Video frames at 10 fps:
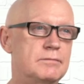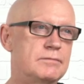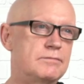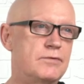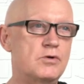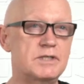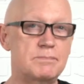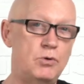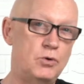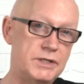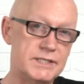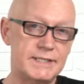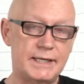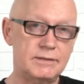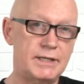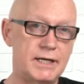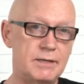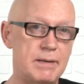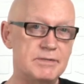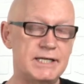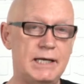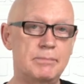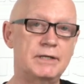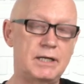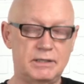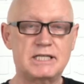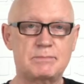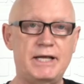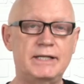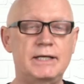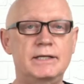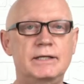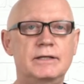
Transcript: focus point set there maybe to help, and I'll explain in